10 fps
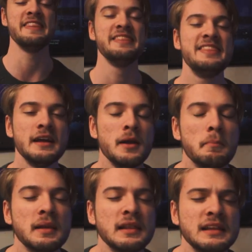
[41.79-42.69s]
And then,
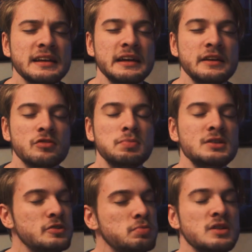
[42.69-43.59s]
please,
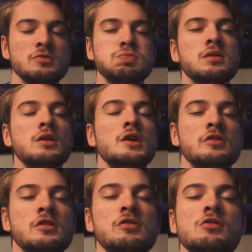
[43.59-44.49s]
please, please,
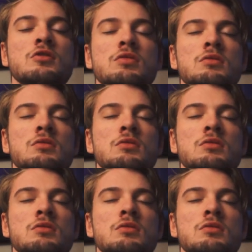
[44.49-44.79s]
please, this is